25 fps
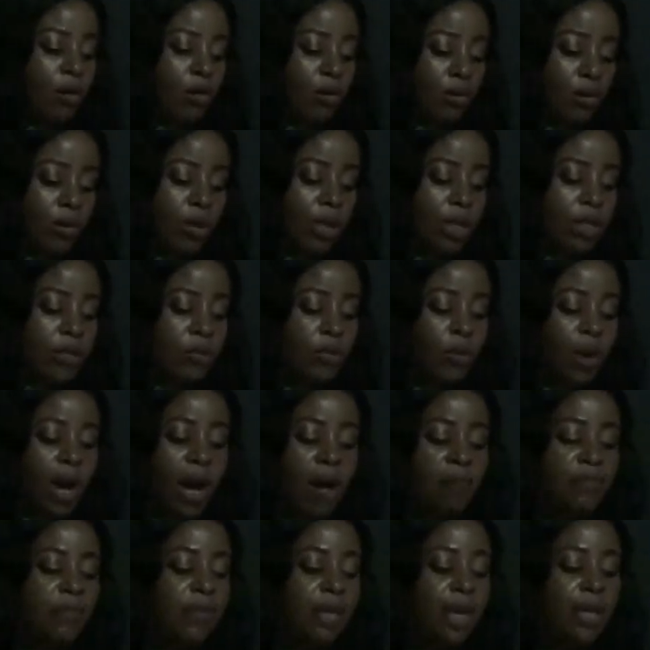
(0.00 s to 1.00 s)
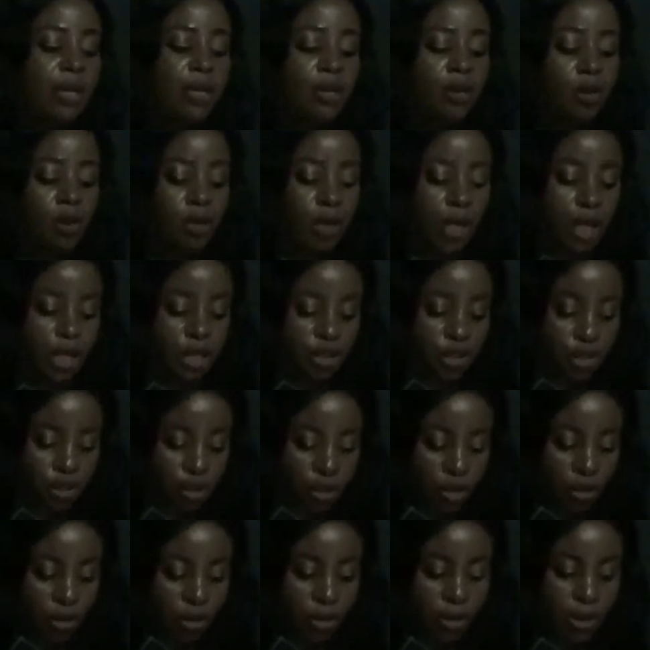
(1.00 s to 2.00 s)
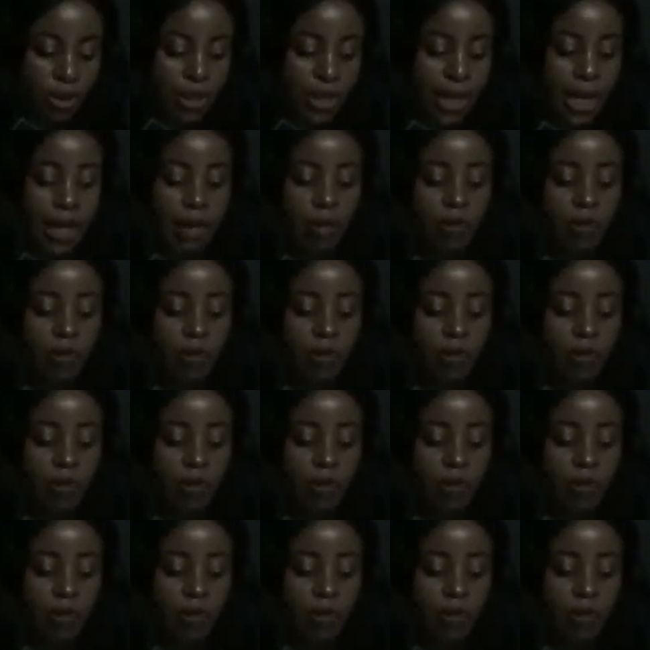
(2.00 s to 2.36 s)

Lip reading: Okay, so after the collection, then